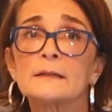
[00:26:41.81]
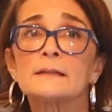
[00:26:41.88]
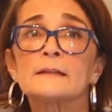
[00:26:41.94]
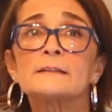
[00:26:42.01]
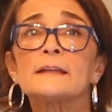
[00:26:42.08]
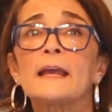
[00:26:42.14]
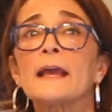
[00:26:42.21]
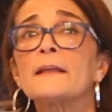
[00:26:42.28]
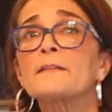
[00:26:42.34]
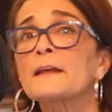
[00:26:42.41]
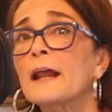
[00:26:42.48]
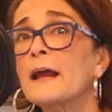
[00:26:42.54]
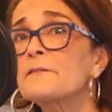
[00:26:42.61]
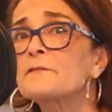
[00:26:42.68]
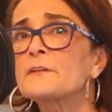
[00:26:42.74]
The day
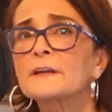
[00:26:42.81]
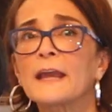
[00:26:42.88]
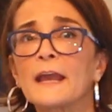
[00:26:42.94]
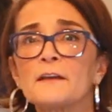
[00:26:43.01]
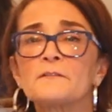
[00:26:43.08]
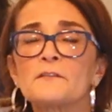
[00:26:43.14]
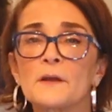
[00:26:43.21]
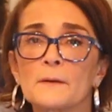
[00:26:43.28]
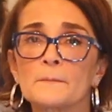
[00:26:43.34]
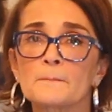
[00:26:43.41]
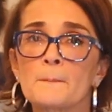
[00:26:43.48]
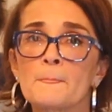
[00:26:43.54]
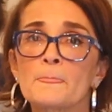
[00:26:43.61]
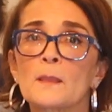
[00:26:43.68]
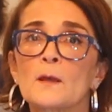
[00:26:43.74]
that I forgave
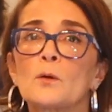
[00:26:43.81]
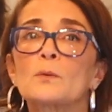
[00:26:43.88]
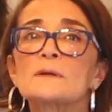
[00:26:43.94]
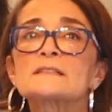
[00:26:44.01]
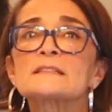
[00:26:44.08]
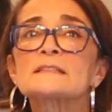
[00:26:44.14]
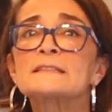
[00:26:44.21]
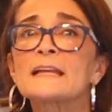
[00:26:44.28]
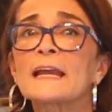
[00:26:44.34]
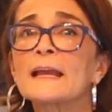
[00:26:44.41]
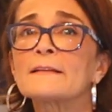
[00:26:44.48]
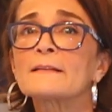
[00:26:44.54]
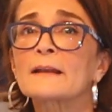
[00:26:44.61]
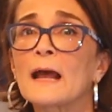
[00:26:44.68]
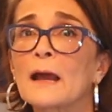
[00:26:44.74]
him was the
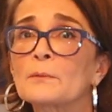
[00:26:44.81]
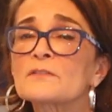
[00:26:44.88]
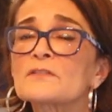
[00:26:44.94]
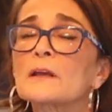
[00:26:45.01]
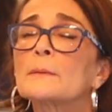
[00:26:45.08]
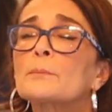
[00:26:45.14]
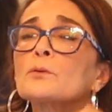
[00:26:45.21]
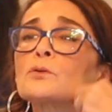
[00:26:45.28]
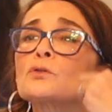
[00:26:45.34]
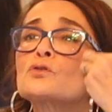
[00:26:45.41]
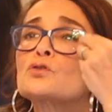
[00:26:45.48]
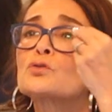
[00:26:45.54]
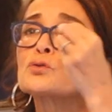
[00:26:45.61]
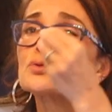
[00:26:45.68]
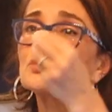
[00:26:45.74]
day that I was able
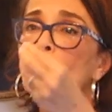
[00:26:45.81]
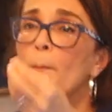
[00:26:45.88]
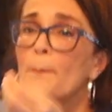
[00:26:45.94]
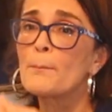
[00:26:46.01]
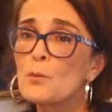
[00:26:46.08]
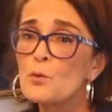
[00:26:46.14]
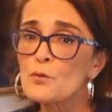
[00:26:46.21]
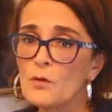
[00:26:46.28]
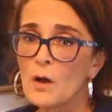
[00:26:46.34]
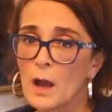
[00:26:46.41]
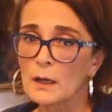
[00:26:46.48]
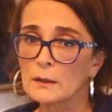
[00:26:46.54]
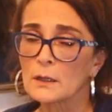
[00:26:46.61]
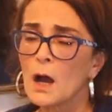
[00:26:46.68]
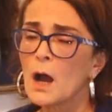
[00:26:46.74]
to move
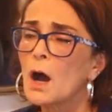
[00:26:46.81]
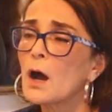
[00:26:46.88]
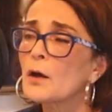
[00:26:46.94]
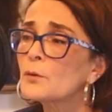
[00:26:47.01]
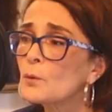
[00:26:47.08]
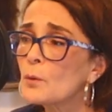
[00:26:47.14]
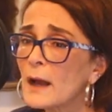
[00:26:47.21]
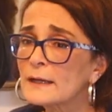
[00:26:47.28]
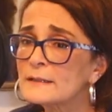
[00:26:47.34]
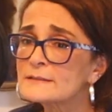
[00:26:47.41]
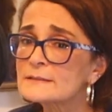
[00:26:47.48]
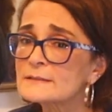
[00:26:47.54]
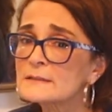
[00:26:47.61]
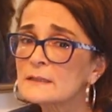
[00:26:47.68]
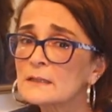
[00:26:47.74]
on.
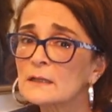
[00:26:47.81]
Otherwise,